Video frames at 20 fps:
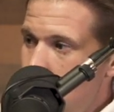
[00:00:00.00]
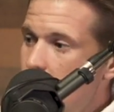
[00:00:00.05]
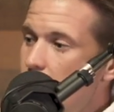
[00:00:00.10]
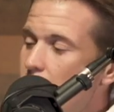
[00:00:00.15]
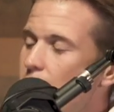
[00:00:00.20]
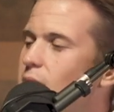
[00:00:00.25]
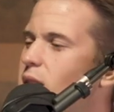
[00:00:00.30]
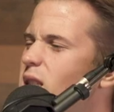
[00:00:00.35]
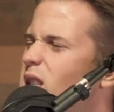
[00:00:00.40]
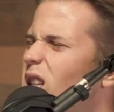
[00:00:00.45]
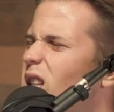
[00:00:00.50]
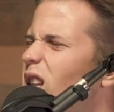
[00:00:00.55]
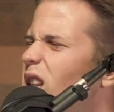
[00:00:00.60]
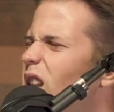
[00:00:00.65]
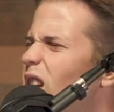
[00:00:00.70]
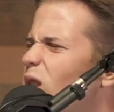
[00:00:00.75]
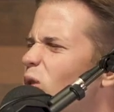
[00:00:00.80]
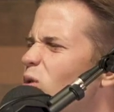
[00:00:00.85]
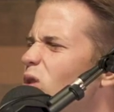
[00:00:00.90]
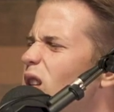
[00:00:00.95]
is
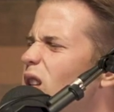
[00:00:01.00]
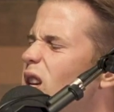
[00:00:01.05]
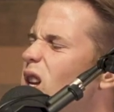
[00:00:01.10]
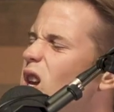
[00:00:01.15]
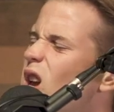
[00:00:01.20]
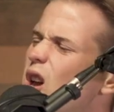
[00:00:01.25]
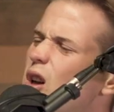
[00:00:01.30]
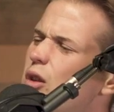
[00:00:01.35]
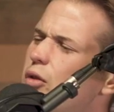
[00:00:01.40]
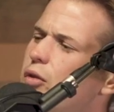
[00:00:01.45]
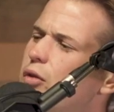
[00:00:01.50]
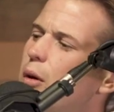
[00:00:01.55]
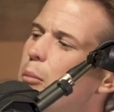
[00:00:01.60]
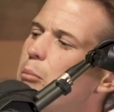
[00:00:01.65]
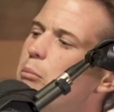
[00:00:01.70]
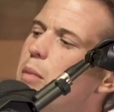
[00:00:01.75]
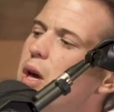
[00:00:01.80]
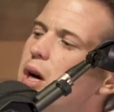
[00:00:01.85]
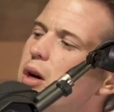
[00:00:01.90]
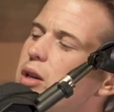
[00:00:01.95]
literally the
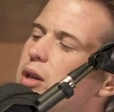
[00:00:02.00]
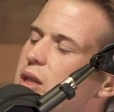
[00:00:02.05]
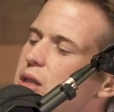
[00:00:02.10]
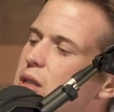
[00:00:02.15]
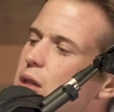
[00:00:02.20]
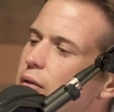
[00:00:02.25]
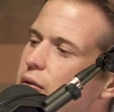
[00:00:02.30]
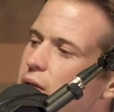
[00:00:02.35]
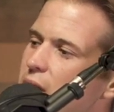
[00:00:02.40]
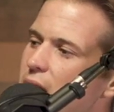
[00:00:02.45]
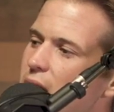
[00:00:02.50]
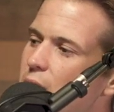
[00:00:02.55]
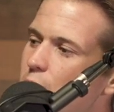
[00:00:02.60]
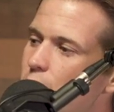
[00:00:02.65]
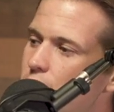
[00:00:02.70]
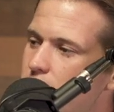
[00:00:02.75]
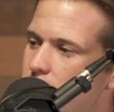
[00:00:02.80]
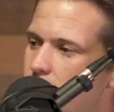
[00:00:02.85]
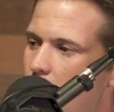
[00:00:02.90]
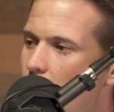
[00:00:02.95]
millions of
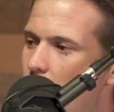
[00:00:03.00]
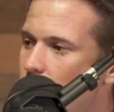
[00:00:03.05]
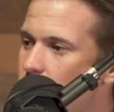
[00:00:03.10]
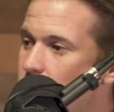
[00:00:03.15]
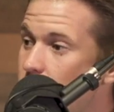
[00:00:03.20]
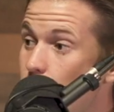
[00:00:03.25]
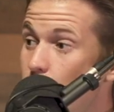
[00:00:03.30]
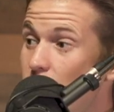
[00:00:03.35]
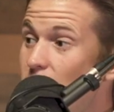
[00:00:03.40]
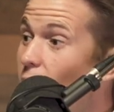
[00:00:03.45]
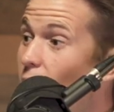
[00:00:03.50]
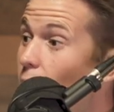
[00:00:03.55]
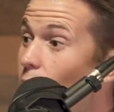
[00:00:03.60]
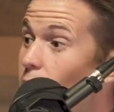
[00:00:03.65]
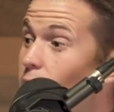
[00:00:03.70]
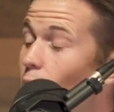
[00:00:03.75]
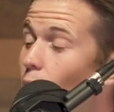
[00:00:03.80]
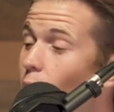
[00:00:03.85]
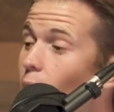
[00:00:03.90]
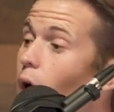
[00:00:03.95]
little thoughts we have
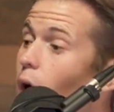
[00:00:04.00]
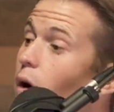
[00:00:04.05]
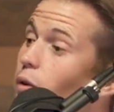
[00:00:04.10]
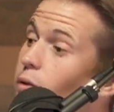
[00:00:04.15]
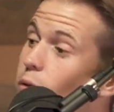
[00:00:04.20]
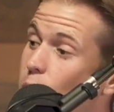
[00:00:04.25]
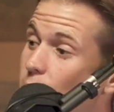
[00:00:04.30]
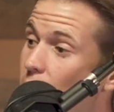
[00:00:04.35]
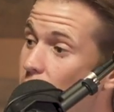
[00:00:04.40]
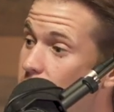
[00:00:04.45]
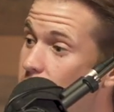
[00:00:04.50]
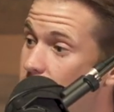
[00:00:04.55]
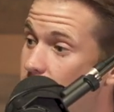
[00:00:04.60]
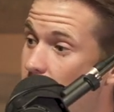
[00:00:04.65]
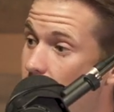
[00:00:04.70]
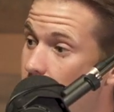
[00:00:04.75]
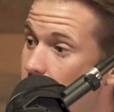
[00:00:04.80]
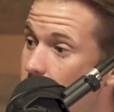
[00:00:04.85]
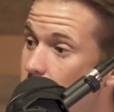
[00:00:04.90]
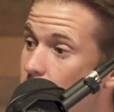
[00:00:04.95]
all throughout the
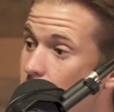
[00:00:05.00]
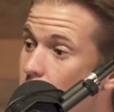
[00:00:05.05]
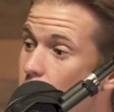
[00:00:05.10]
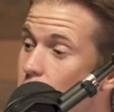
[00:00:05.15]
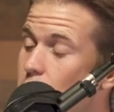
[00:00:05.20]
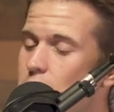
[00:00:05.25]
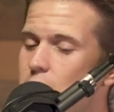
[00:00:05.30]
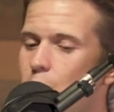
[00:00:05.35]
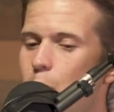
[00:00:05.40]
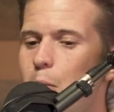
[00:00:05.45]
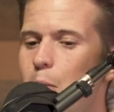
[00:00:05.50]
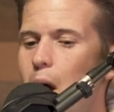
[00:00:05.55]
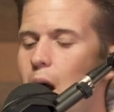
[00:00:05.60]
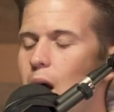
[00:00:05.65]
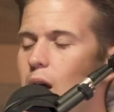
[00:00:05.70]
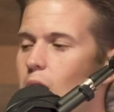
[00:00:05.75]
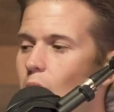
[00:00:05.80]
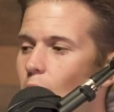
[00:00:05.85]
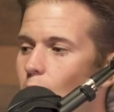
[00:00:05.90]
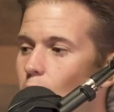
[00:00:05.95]
day. Yep. So my
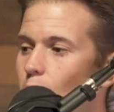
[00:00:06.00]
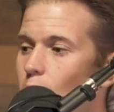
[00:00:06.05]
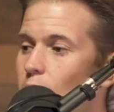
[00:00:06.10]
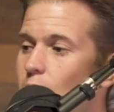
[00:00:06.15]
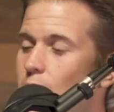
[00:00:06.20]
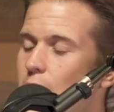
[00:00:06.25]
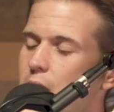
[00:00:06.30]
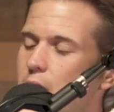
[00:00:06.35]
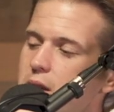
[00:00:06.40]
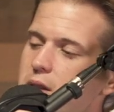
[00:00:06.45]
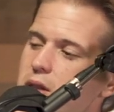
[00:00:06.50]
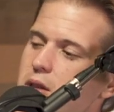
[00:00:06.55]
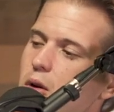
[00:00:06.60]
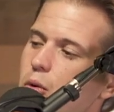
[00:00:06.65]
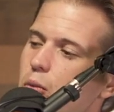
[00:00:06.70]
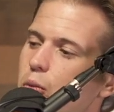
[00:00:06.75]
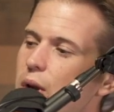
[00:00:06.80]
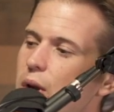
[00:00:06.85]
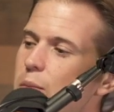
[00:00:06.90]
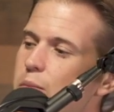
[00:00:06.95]
goal is to
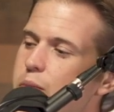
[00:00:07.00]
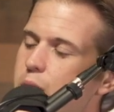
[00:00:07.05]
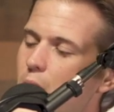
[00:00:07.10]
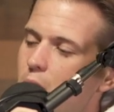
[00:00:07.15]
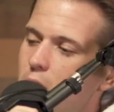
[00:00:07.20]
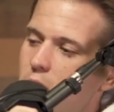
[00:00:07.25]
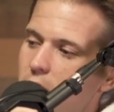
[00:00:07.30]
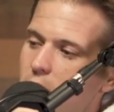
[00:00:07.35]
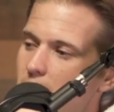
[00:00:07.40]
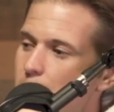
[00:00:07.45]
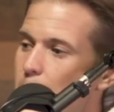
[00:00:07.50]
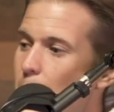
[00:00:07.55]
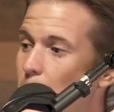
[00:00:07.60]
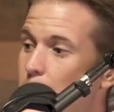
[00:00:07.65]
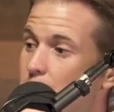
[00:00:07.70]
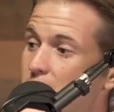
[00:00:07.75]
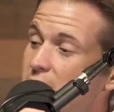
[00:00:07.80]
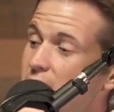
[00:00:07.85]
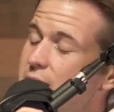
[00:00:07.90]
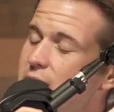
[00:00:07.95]
reprogram my
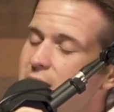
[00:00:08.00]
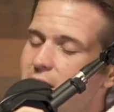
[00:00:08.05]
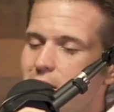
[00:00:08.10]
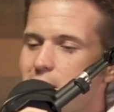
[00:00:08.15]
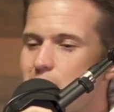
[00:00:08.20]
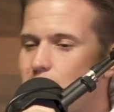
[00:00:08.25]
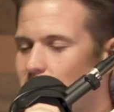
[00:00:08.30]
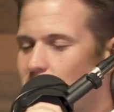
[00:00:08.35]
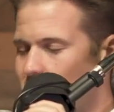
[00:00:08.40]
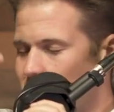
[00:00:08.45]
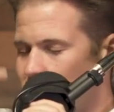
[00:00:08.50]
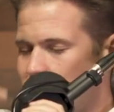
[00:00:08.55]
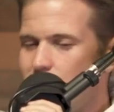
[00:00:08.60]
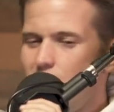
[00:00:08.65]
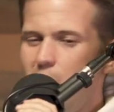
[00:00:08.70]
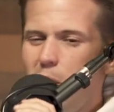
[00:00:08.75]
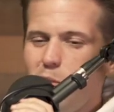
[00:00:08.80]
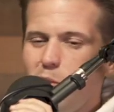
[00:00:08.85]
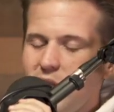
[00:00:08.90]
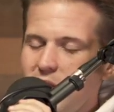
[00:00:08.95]
belief system because if
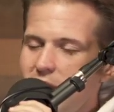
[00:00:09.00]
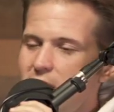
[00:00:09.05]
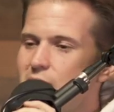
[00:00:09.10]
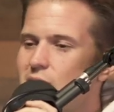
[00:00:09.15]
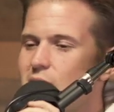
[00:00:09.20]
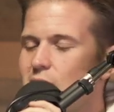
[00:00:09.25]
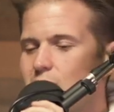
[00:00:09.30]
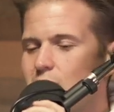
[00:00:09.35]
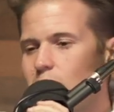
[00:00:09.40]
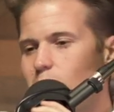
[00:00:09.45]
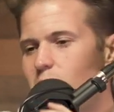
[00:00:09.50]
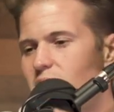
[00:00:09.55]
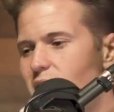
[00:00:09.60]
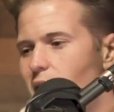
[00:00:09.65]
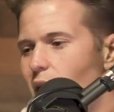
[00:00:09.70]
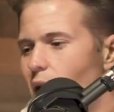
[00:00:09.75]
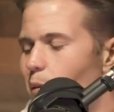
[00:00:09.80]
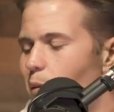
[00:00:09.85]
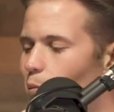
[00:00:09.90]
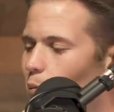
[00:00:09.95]
my belief system is
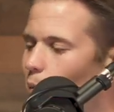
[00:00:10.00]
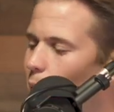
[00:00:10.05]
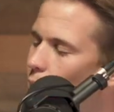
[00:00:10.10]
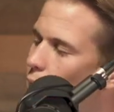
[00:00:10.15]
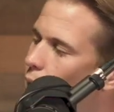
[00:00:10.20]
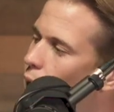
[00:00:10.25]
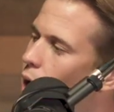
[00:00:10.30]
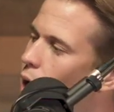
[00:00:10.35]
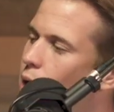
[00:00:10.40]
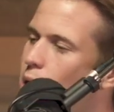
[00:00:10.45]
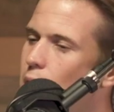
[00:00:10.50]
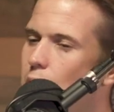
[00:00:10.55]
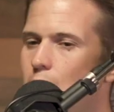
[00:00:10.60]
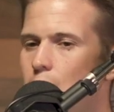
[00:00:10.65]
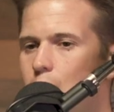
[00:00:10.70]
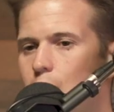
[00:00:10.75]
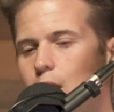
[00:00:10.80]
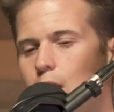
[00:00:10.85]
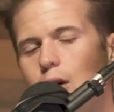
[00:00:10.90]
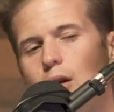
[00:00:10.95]
like, man,
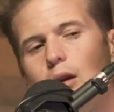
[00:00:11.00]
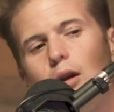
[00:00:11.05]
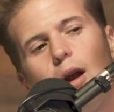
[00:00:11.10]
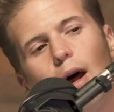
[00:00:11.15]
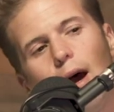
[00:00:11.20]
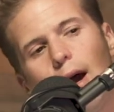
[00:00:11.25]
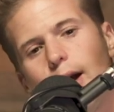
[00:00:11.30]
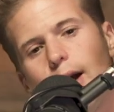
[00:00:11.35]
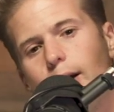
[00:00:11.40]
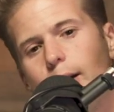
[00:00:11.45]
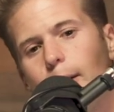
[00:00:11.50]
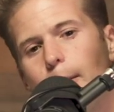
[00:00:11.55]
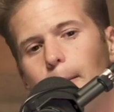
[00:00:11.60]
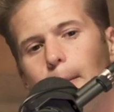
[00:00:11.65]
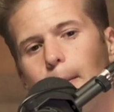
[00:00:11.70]
like